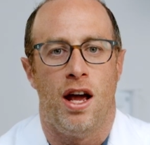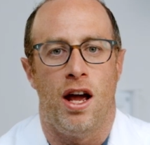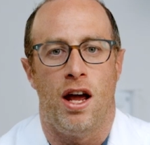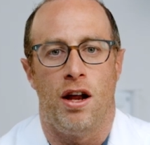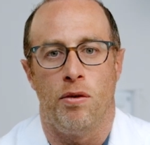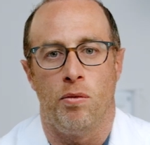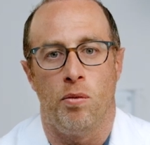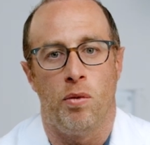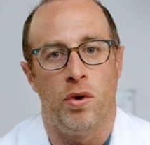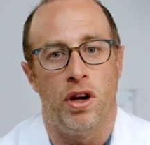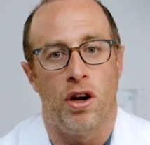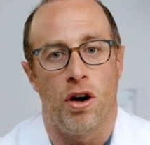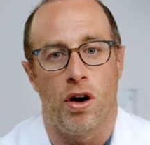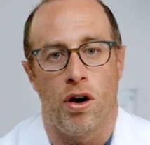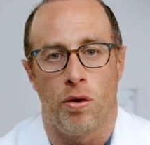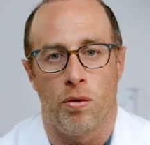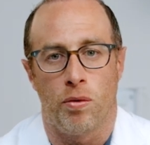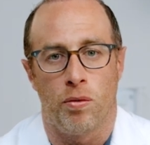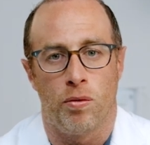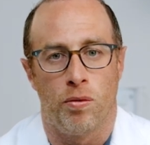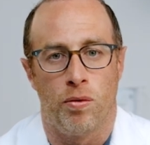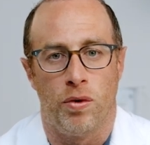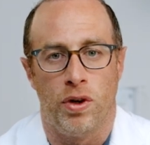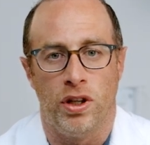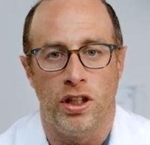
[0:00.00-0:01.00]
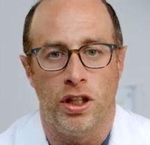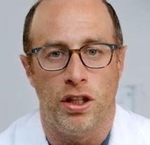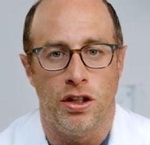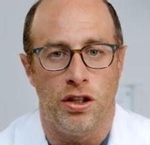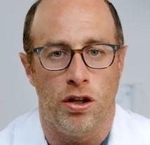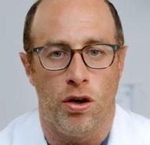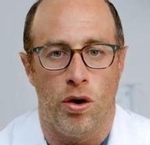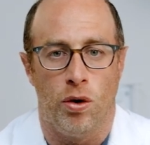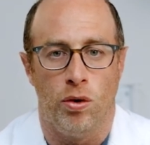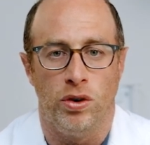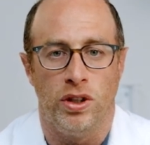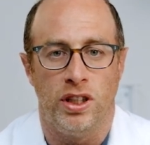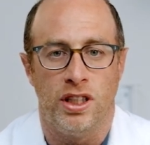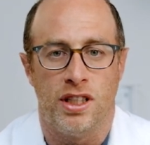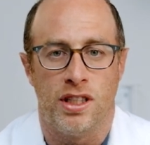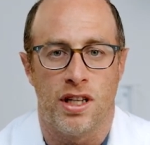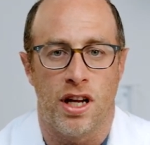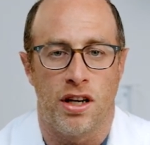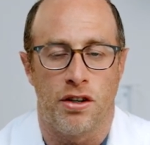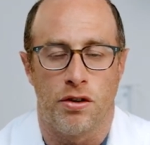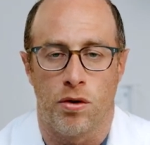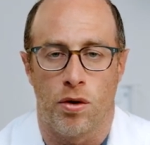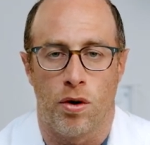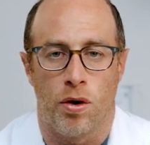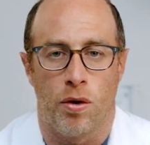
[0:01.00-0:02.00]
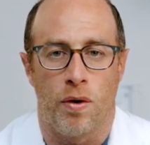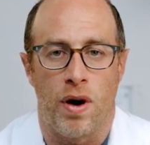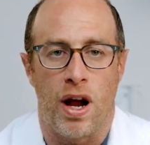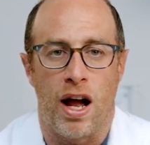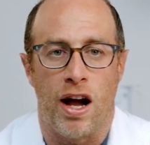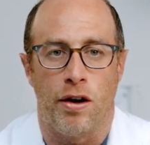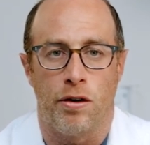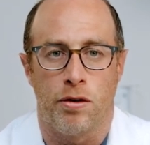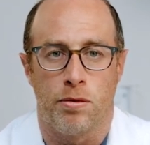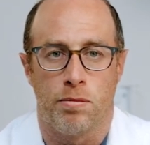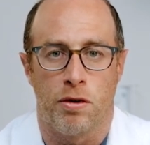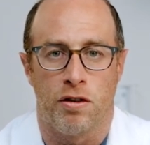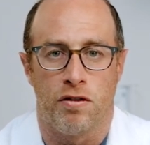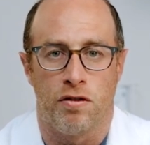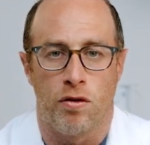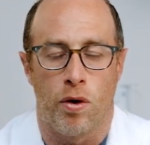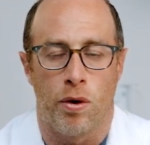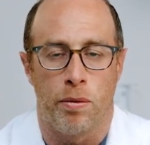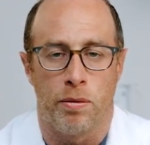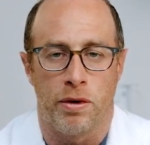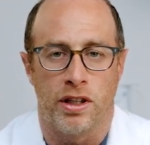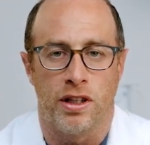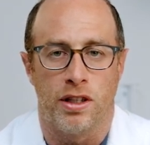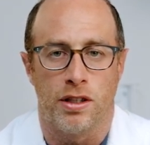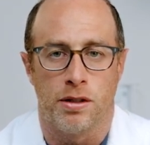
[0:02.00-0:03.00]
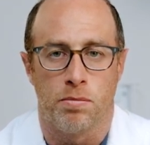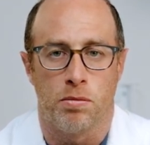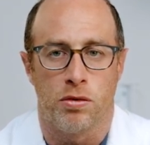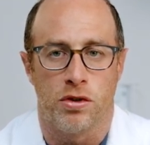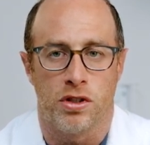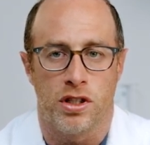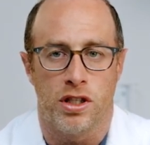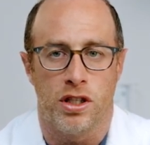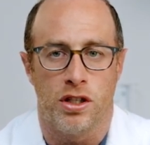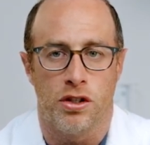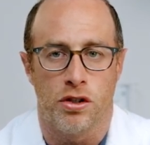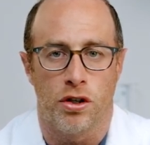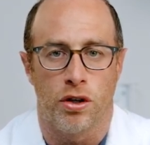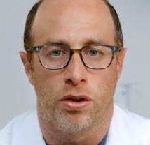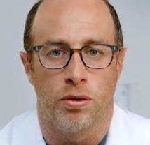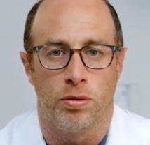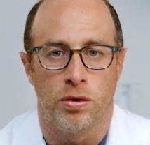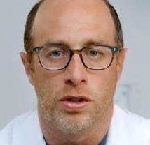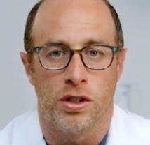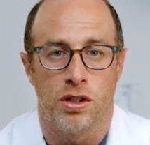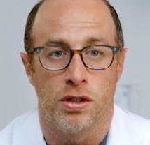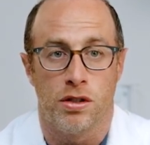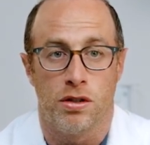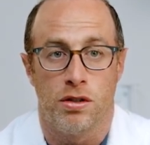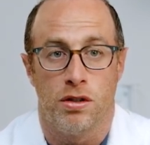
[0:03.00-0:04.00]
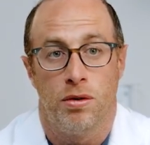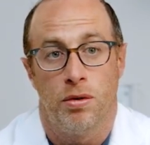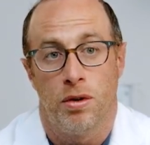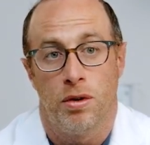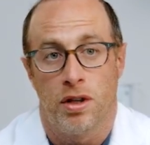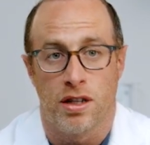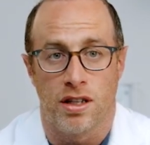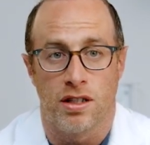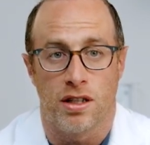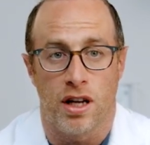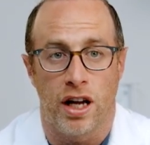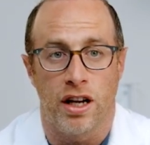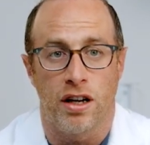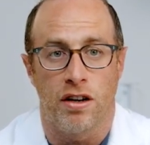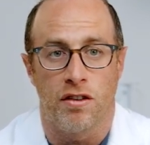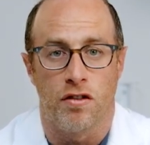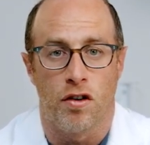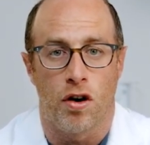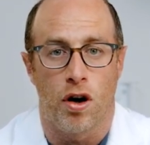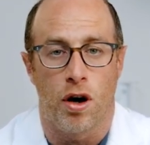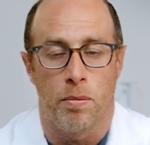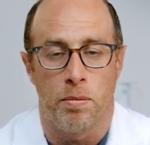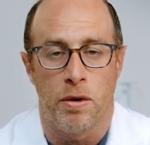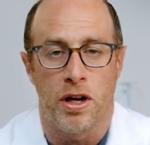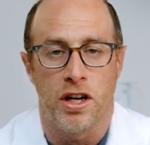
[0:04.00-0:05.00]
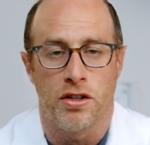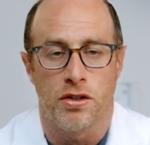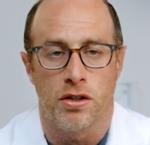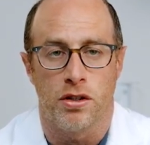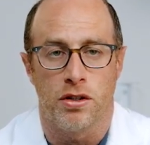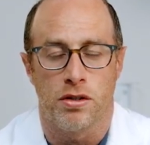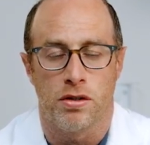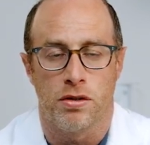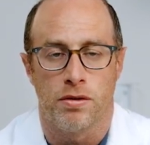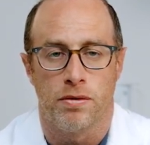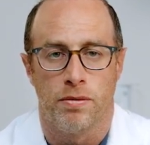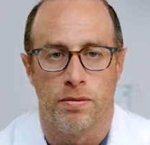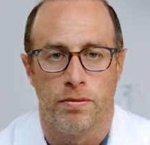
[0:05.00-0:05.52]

And we are really the only center around performing this procedure, which is new and exciting for our patients.